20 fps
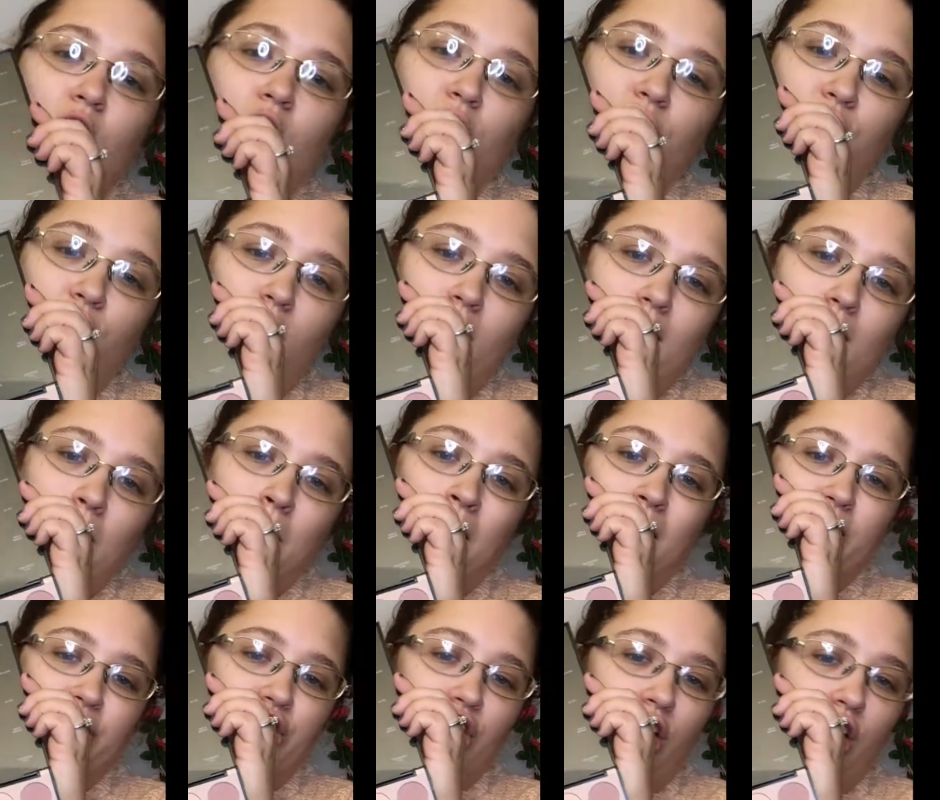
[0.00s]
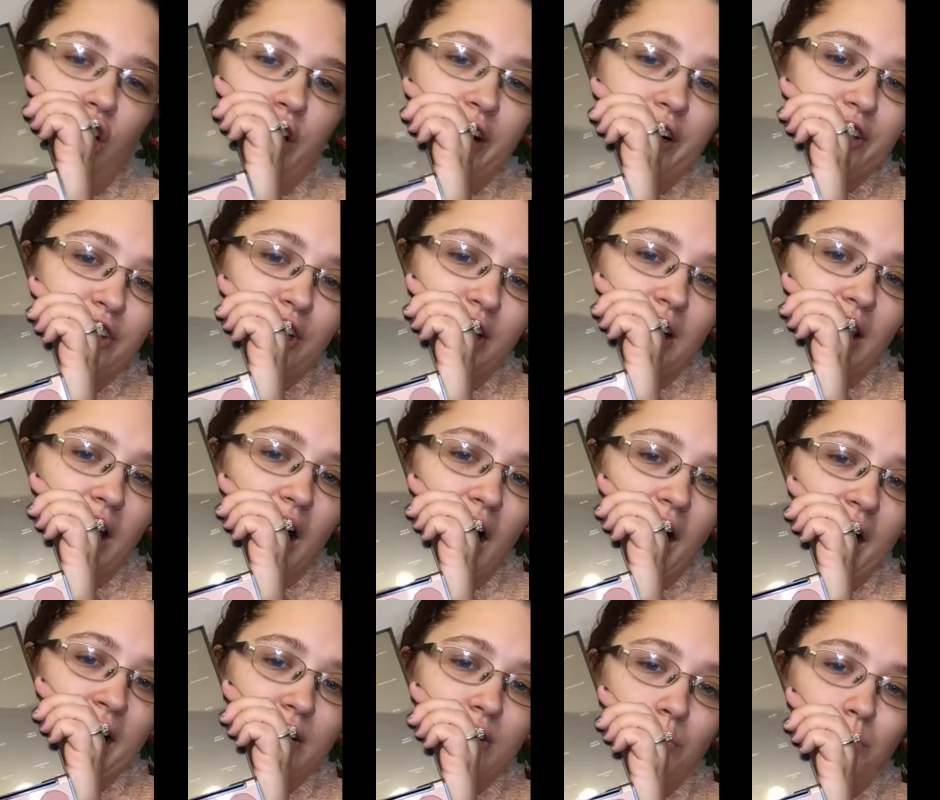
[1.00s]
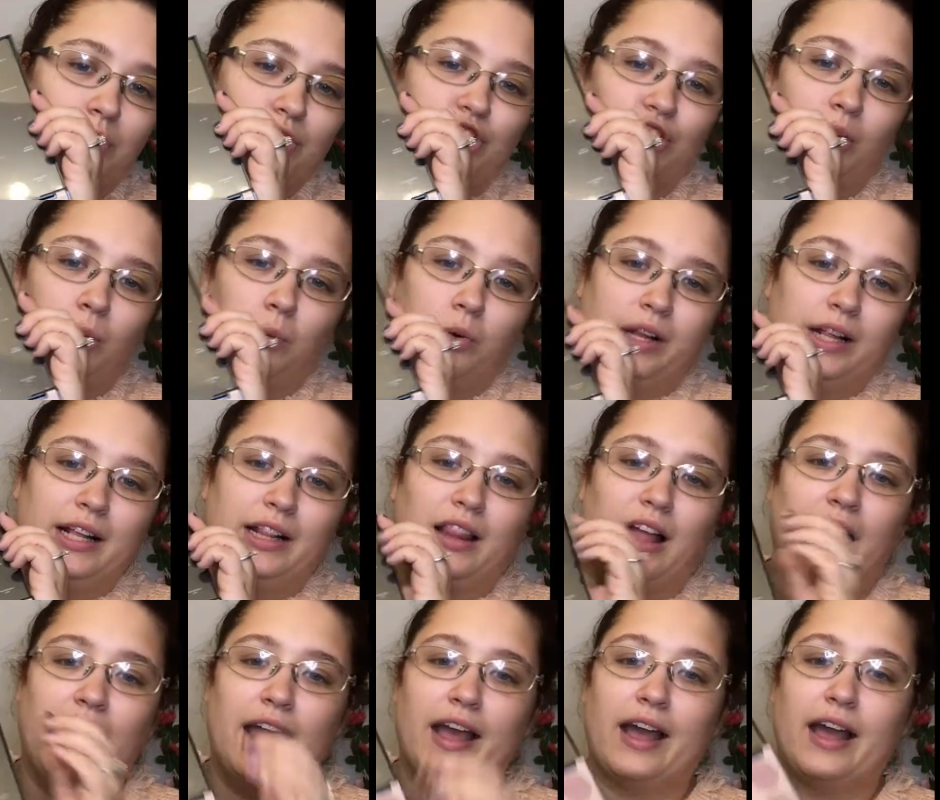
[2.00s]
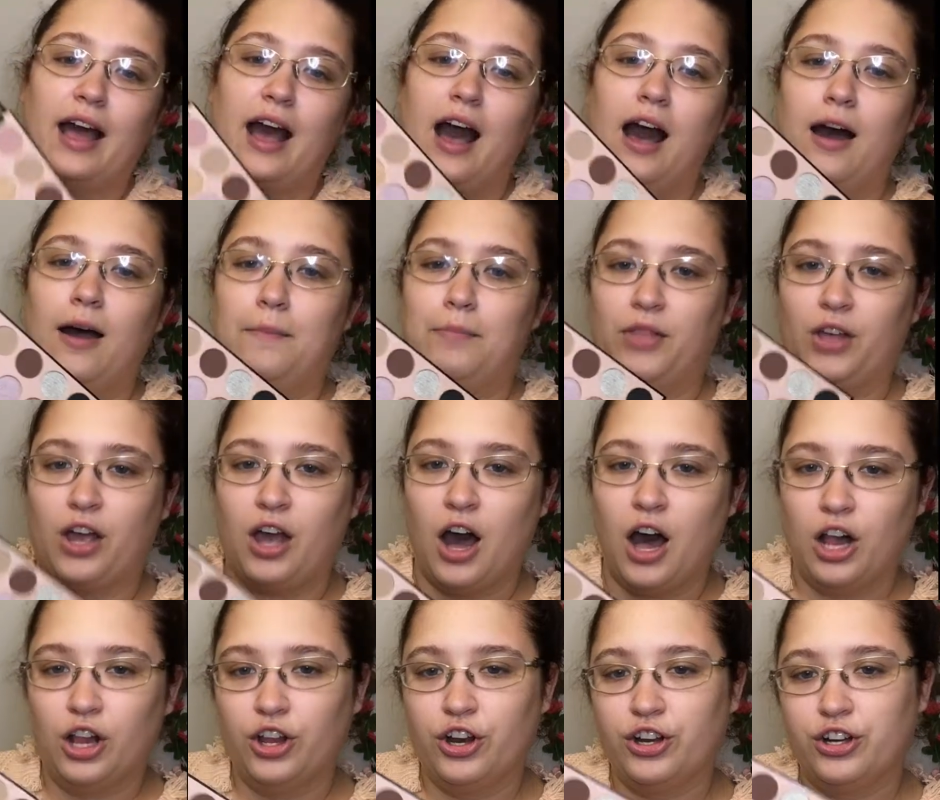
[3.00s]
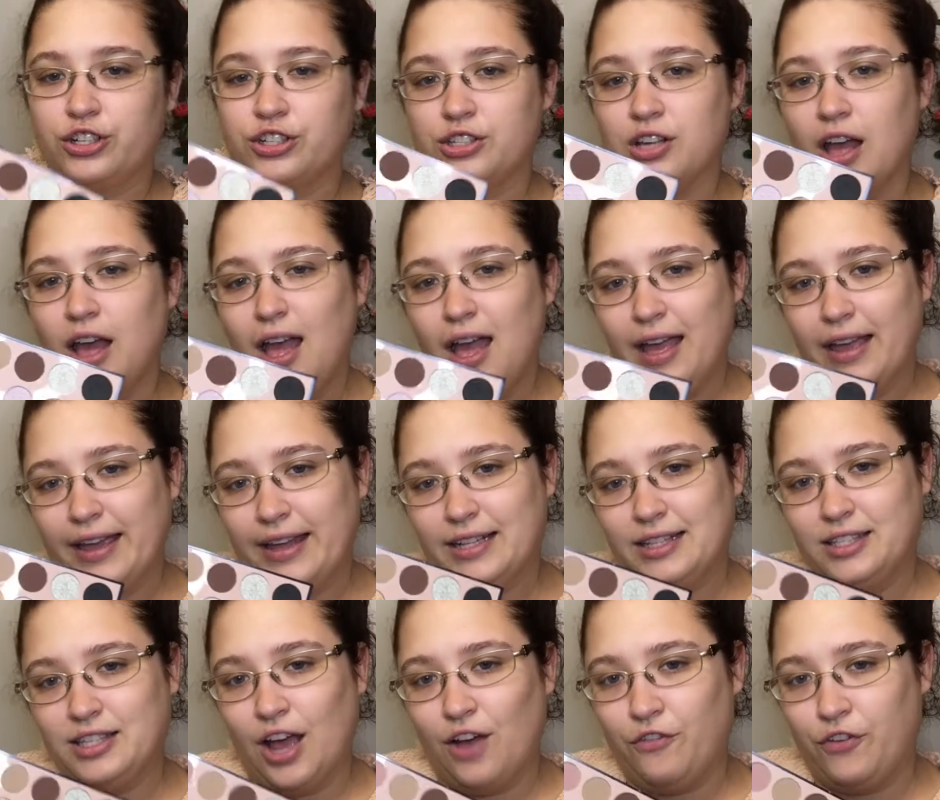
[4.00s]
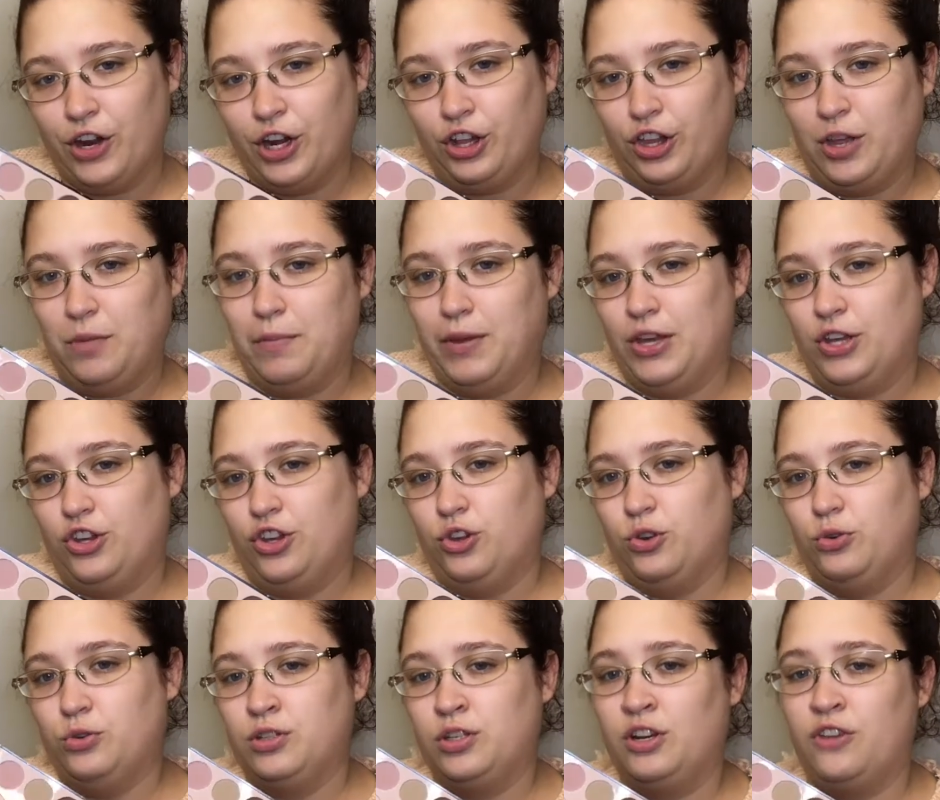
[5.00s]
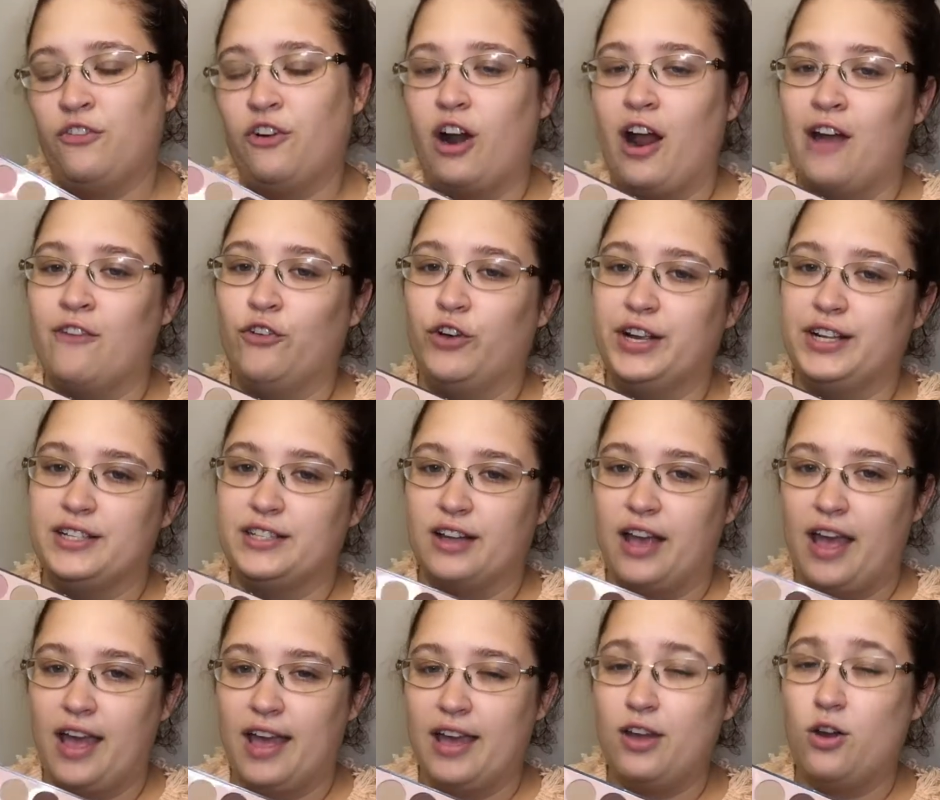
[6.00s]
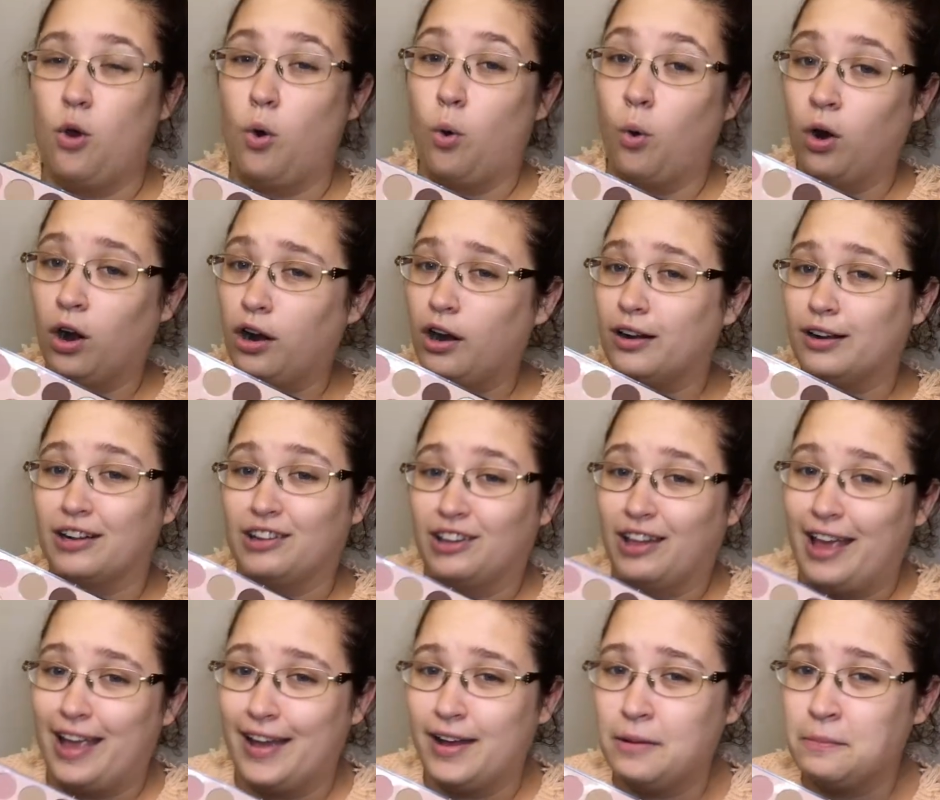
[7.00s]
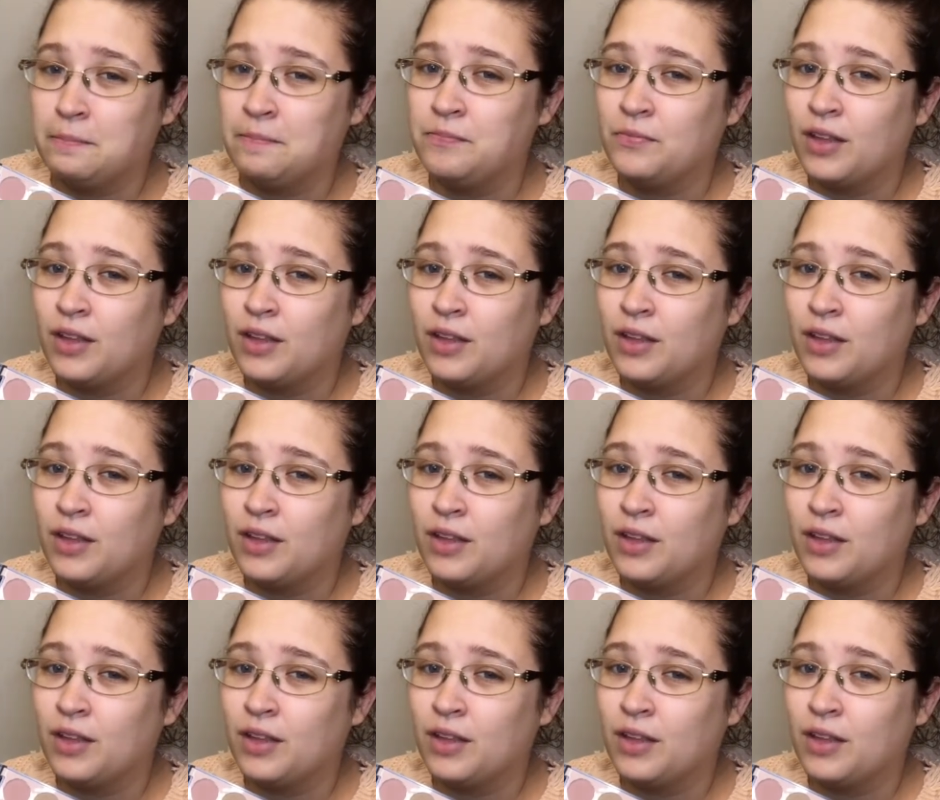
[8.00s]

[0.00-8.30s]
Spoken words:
from dark to light, which I really like. The colors can definitely be used for everyday or a glam.